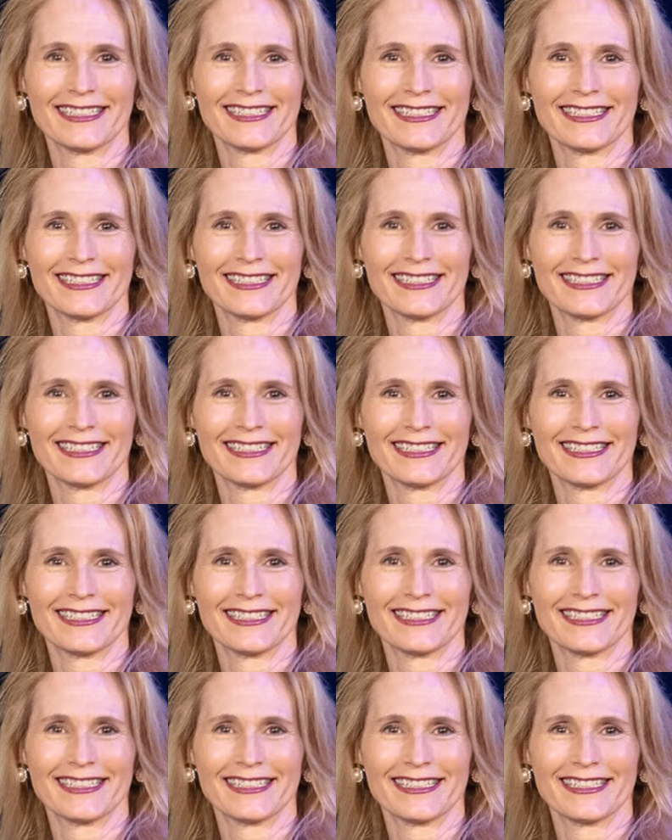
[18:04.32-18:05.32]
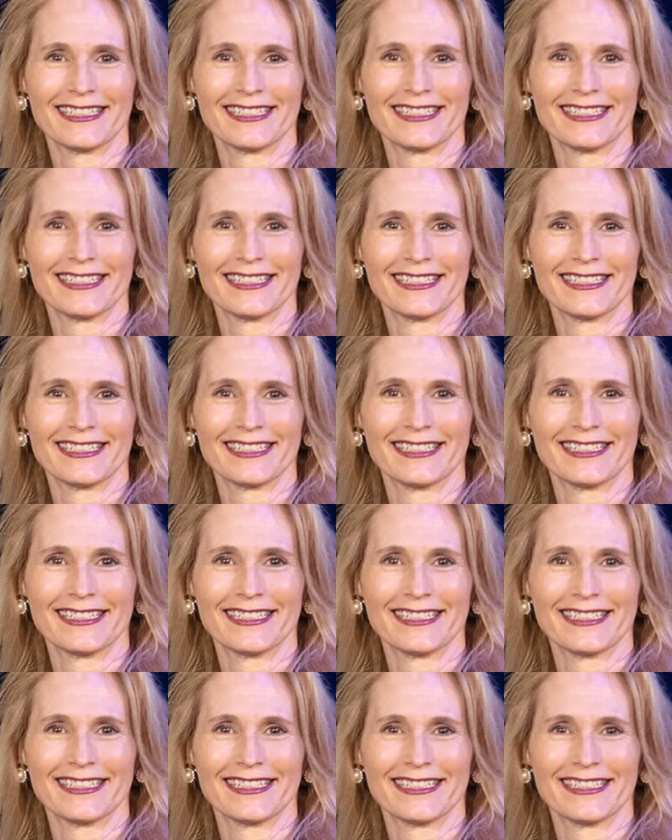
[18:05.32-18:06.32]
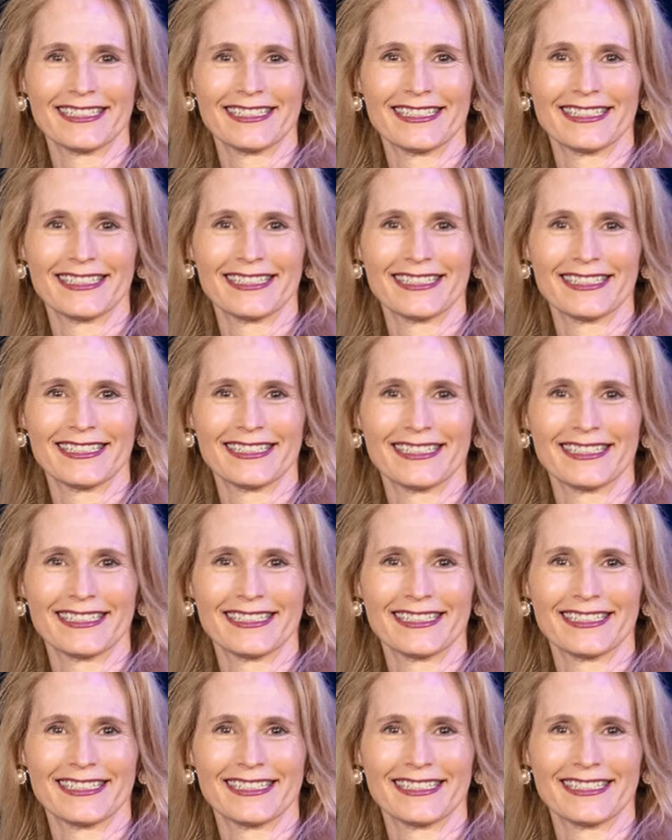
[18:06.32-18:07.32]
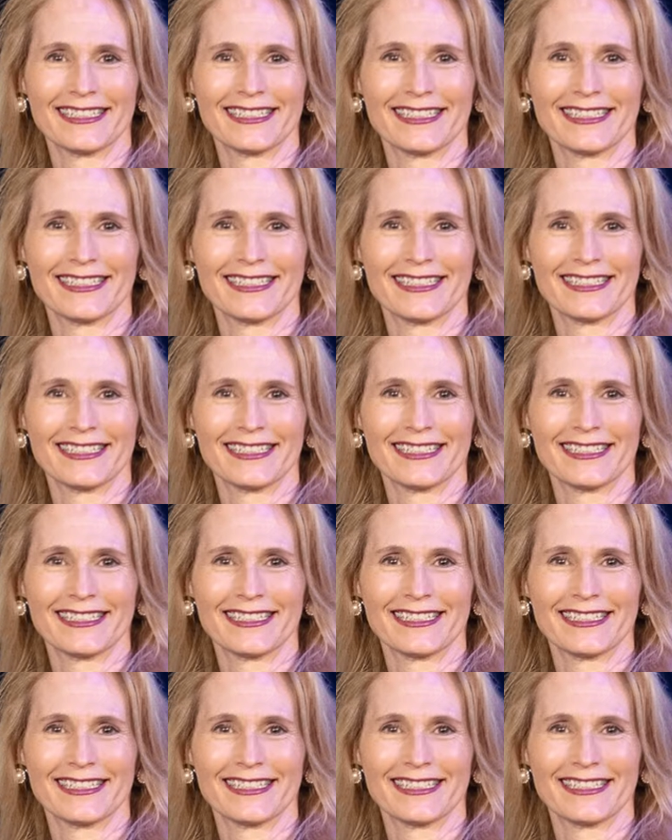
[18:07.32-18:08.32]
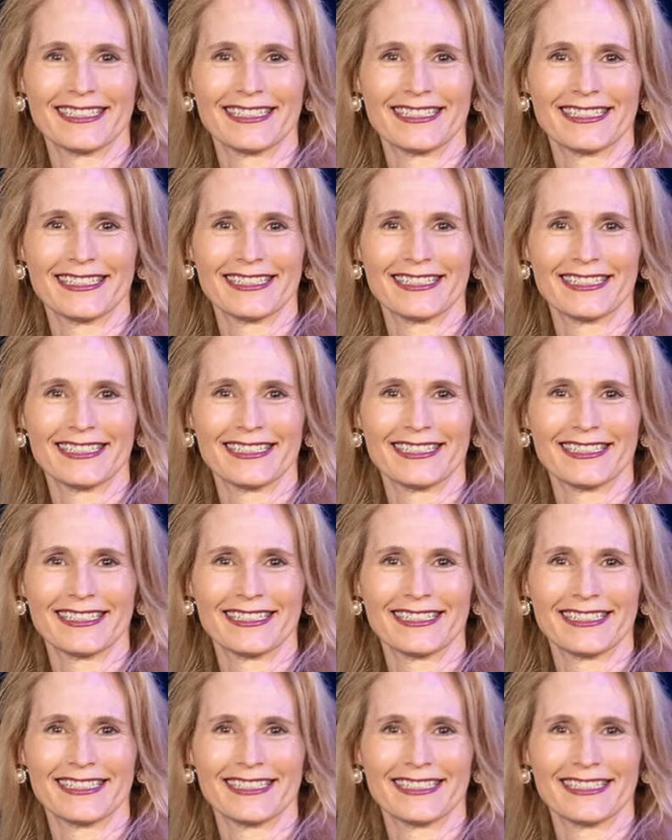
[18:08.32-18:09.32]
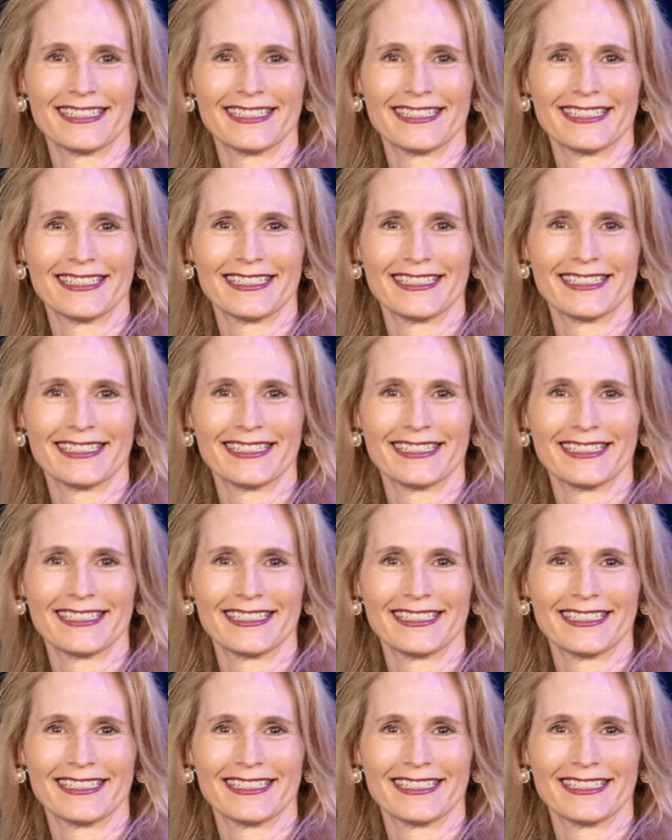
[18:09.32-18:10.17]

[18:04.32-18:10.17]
(silent)